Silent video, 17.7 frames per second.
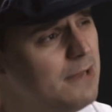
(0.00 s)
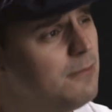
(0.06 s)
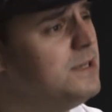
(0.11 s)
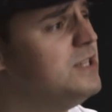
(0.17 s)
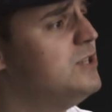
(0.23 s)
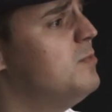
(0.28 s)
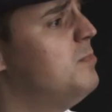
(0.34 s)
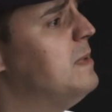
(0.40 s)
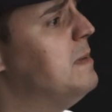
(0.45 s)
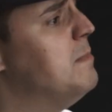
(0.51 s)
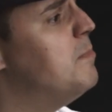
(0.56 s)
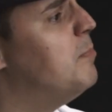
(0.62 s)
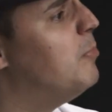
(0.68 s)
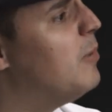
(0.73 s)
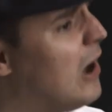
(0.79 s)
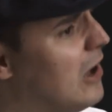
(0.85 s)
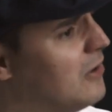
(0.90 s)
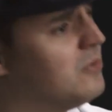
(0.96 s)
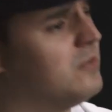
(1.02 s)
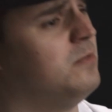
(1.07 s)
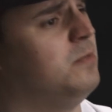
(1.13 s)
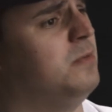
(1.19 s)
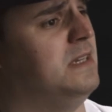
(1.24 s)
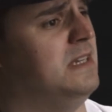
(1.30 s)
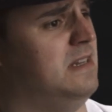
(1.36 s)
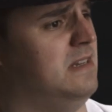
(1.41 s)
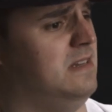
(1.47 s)
would you be bothered
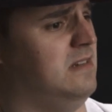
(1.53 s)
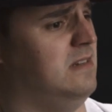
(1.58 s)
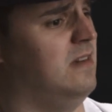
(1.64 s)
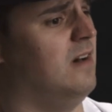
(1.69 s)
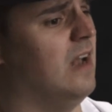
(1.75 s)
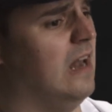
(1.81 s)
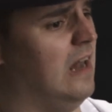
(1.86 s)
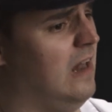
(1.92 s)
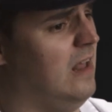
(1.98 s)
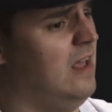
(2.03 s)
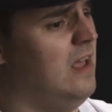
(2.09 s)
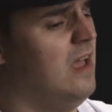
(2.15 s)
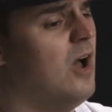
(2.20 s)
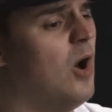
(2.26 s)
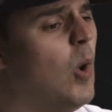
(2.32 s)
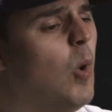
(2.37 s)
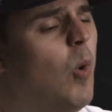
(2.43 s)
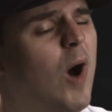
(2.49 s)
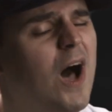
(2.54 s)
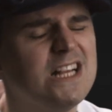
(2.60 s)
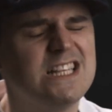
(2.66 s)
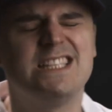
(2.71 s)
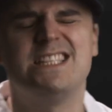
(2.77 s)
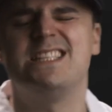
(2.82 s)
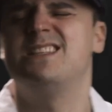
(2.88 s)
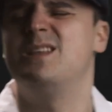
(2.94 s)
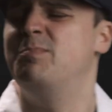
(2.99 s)
with it at all?
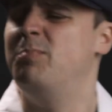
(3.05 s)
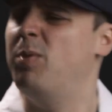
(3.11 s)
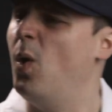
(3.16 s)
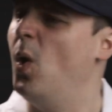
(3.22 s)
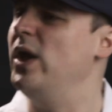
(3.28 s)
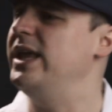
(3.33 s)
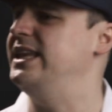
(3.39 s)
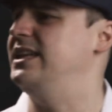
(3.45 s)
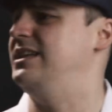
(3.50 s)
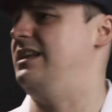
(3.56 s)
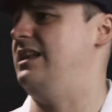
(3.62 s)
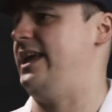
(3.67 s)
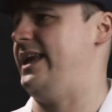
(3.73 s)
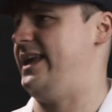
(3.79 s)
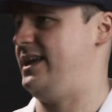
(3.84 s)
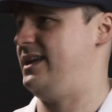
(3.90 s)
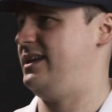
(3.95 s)
What's the point, like?